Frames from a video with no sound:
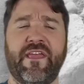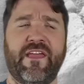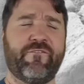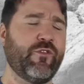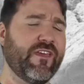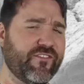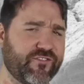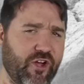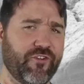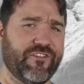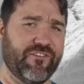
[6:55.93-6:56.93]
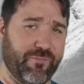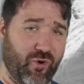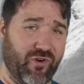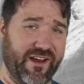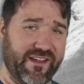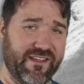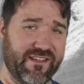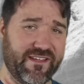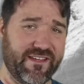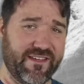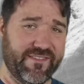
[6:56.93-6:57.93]
If you think salt is boring,
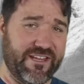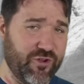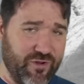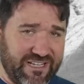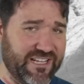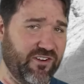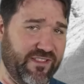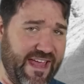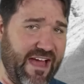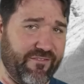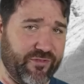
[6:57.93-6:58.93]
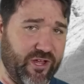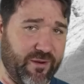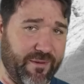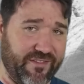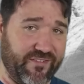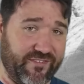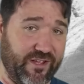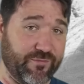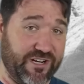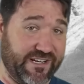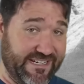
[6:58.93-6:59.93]
then you clearly haven't thought about the
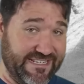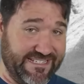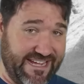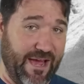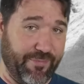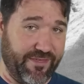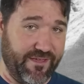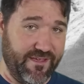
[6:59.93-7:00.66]
subject in depth.